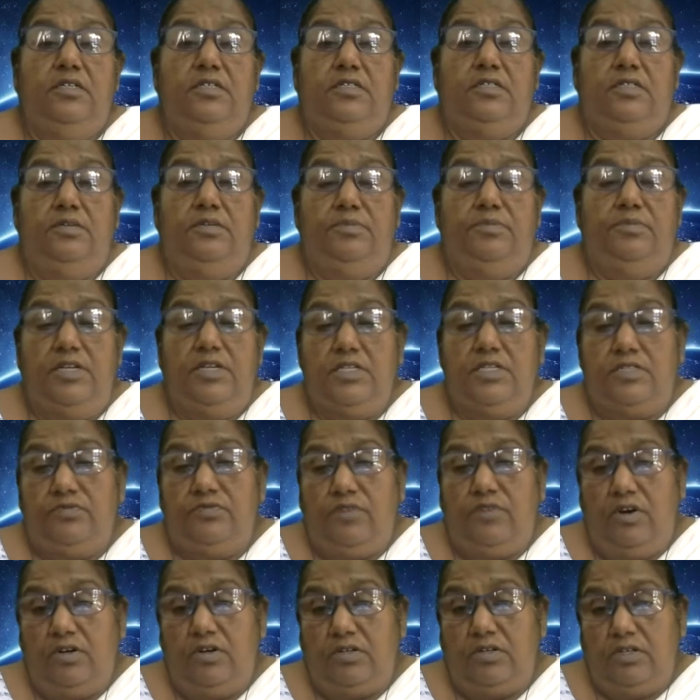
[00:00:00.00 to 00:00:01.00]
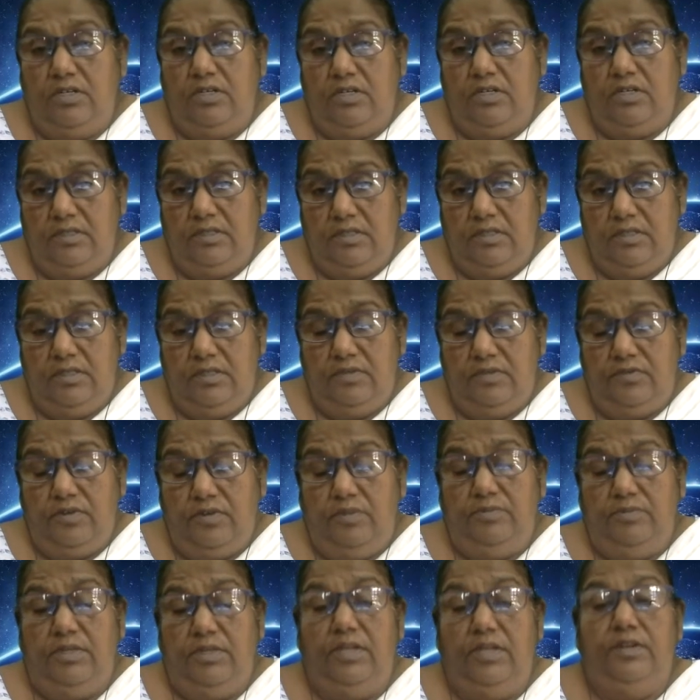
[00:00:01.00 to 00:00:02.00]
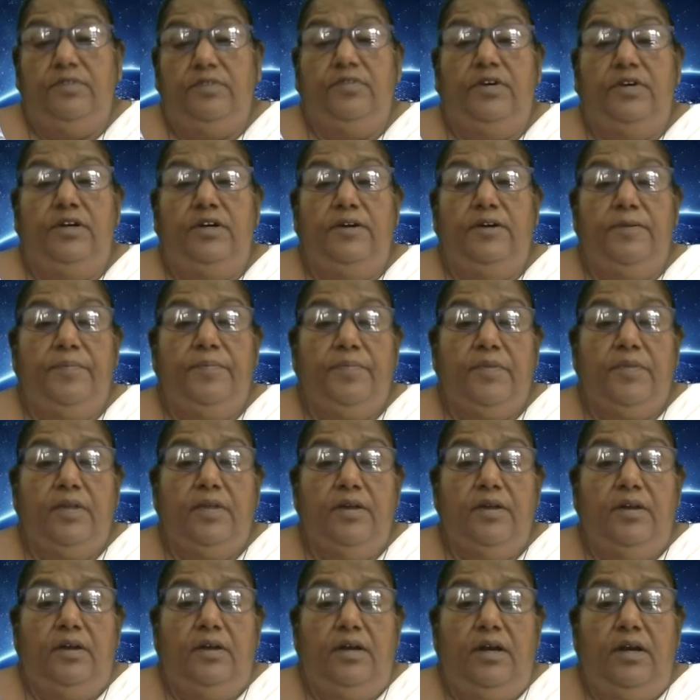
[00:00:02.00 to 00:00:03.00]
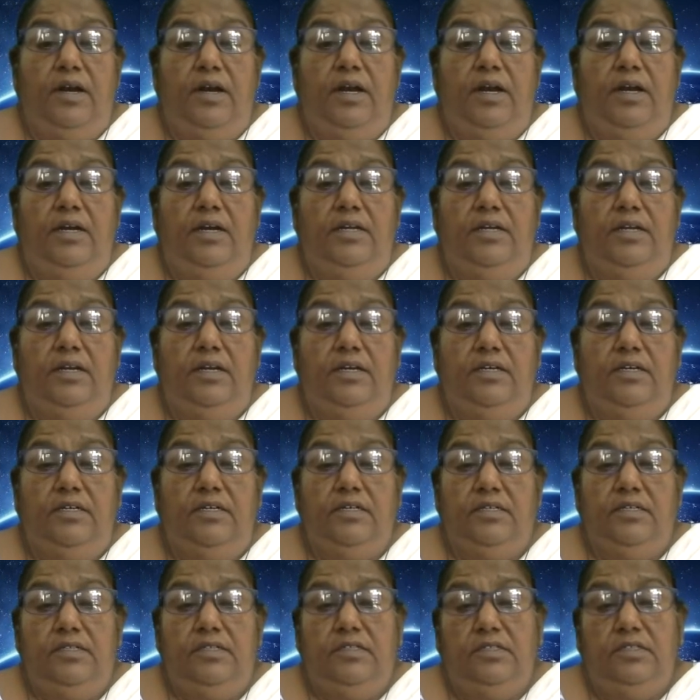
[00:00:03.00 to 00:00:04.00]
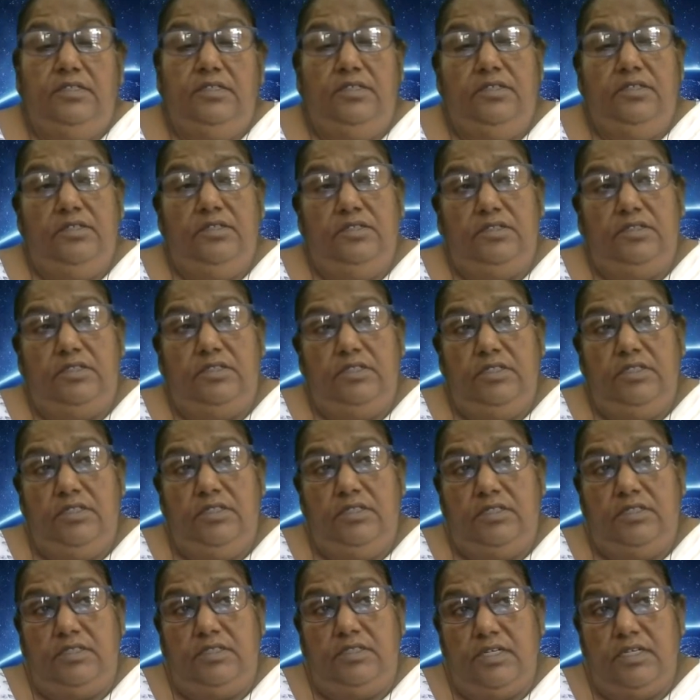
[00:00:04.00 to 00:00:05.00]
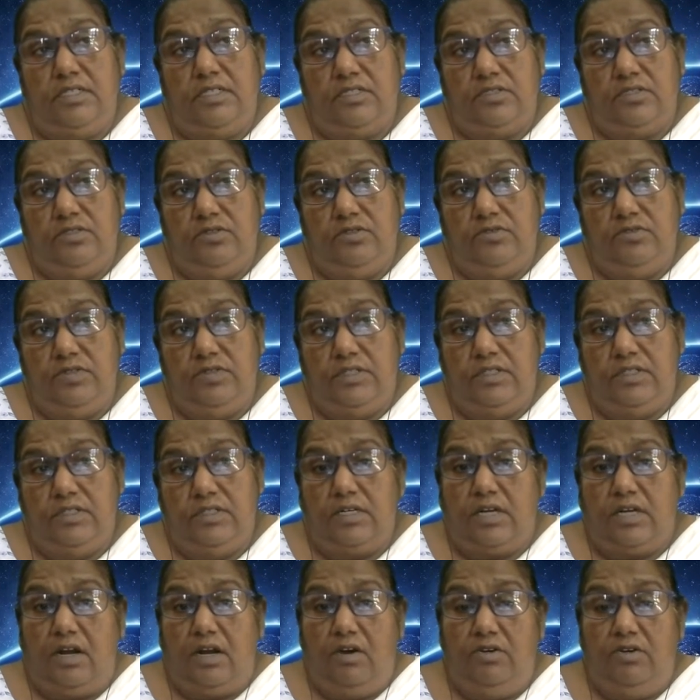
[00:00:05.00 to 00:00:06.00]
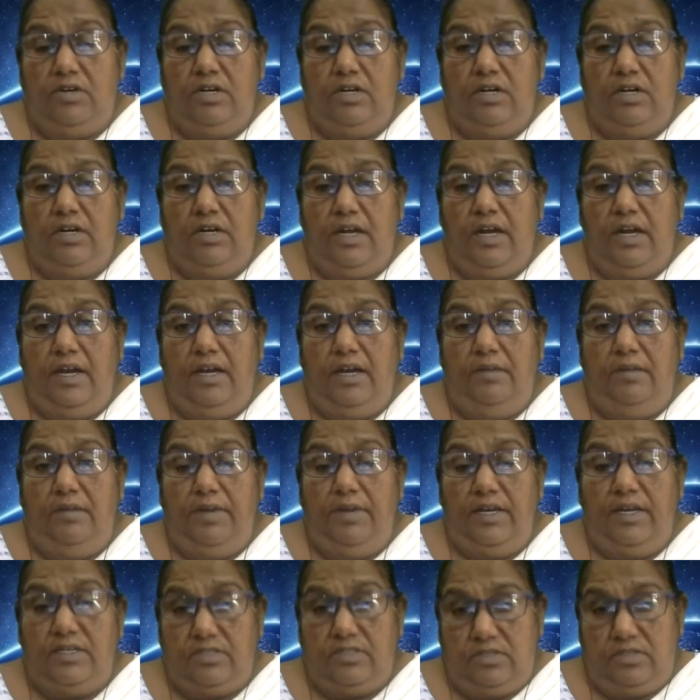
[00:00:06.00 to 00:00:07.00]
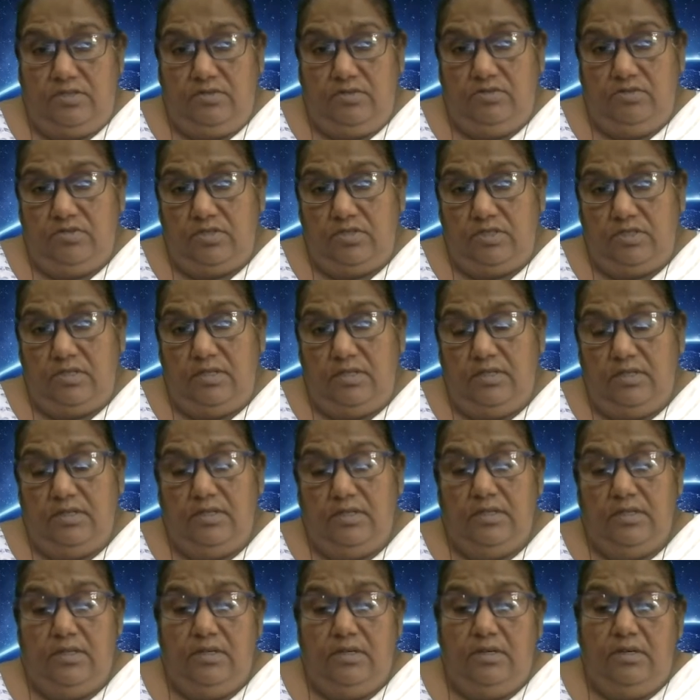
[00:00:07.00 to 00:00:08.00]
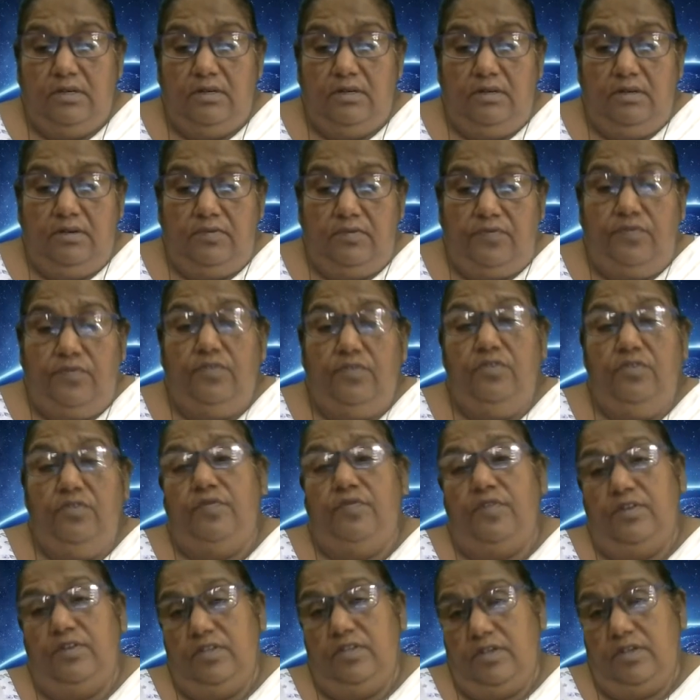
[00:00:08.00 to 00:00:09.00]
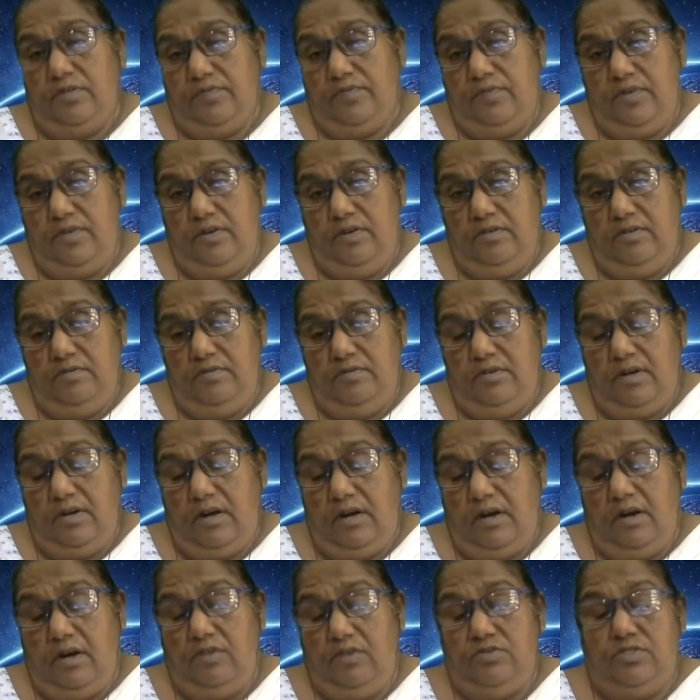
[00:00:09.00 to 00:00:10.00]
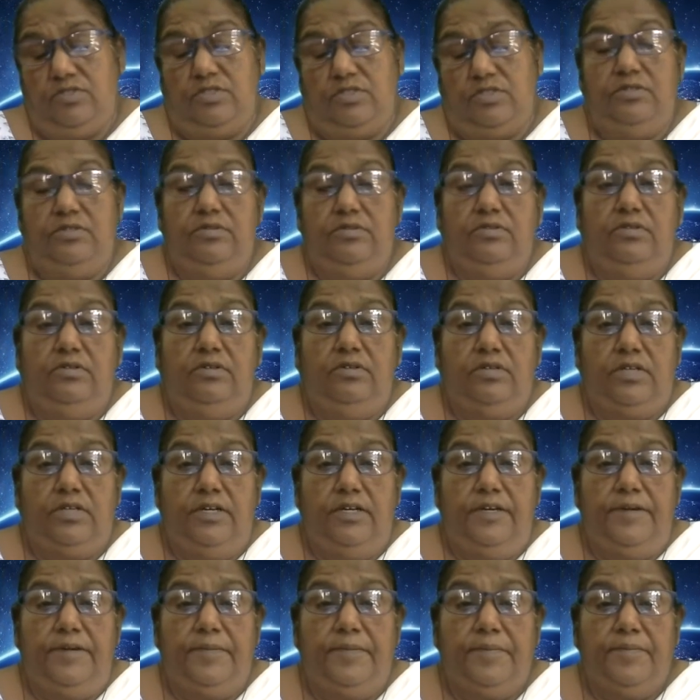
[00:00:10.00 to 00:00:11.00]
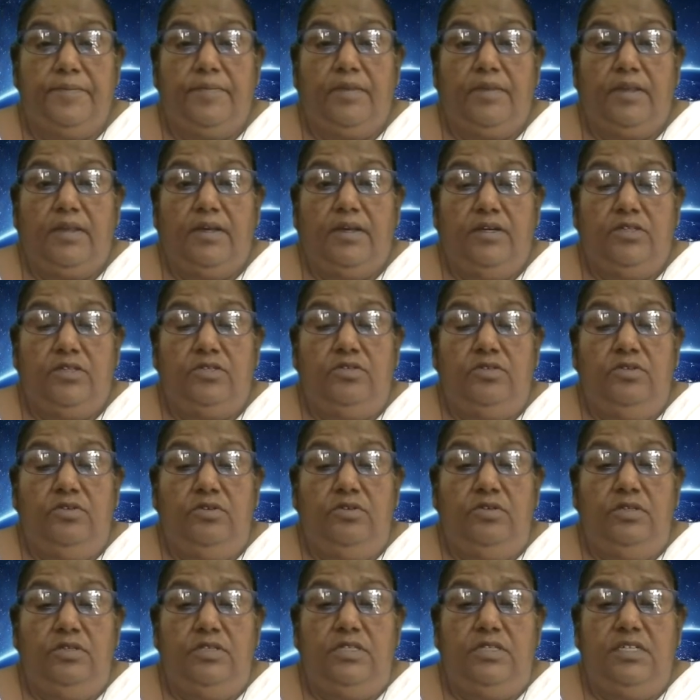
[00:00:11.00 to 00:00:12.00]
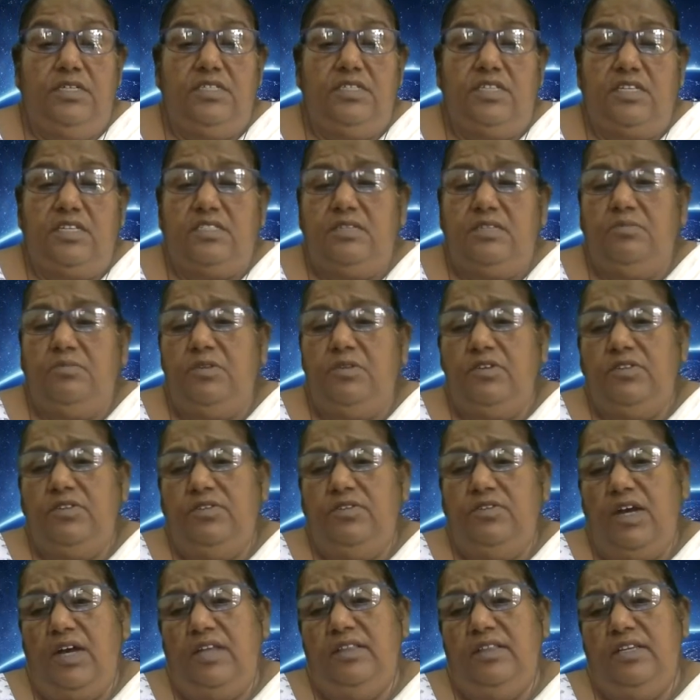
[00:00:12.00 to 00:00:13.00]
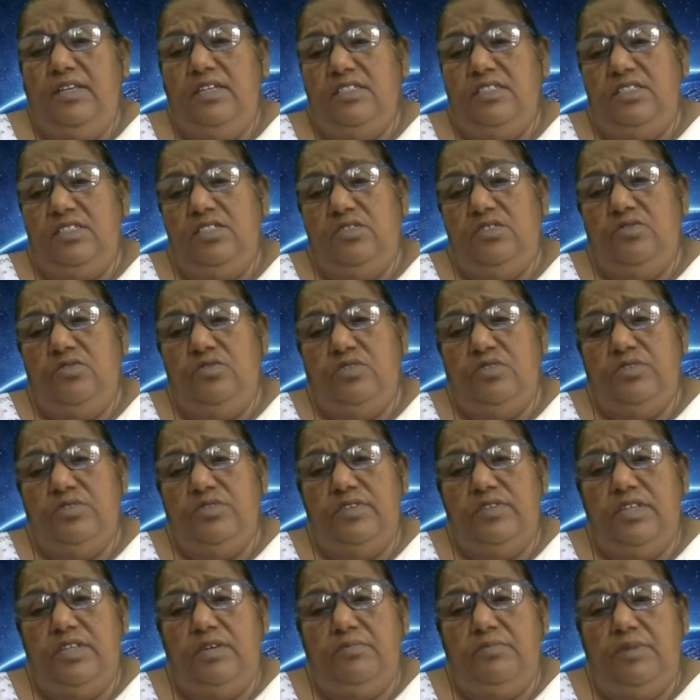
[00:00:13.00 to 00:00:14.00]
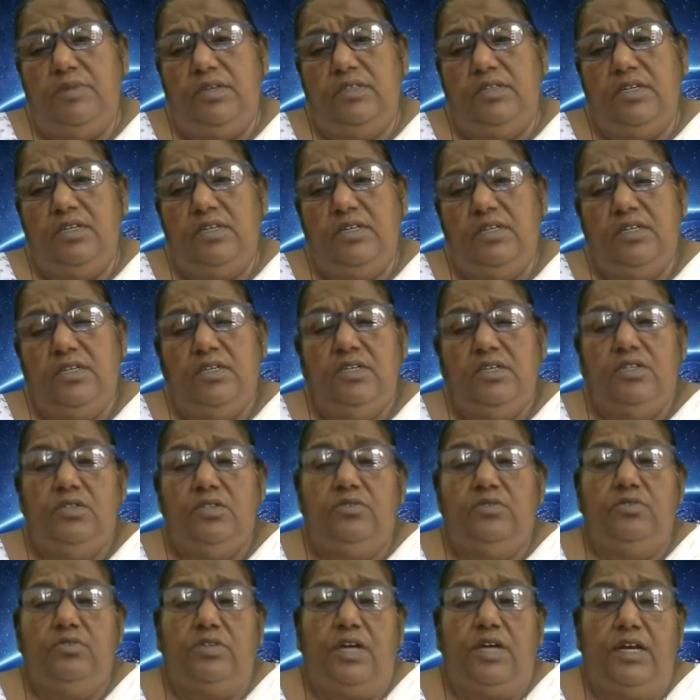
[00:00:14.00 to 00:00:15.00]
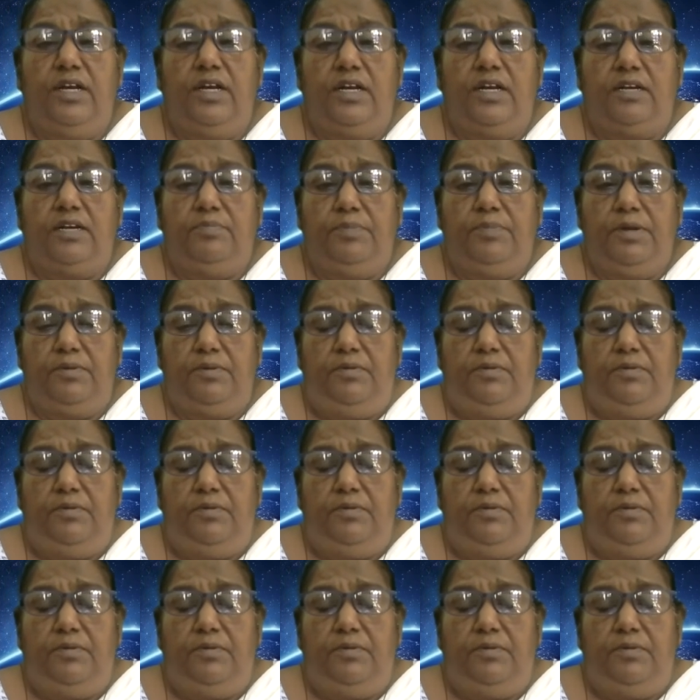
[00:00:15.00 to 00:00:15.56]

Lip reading: She brings water from the river, and she takes over the cow dung and makes those fuel for the house. Okay, so these are some of the, and then she goes with her mother to collect